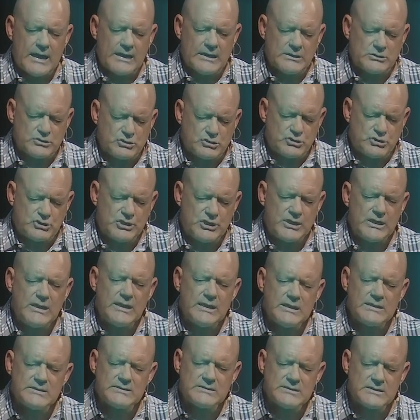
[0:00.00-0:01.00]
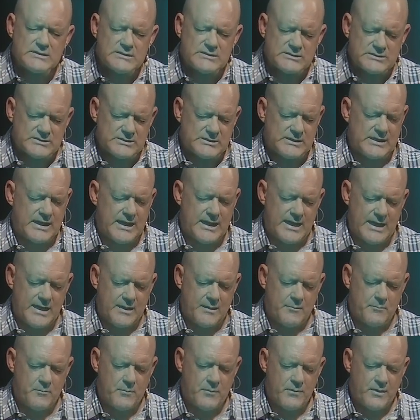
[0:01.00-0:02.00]
In Jesus'
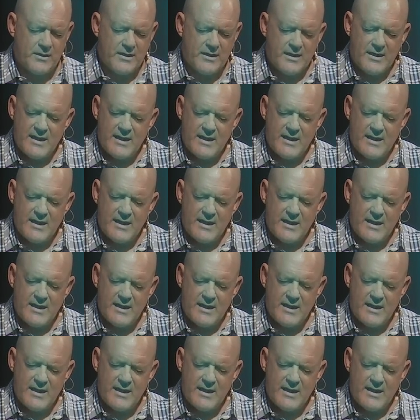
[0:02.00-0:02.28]
name,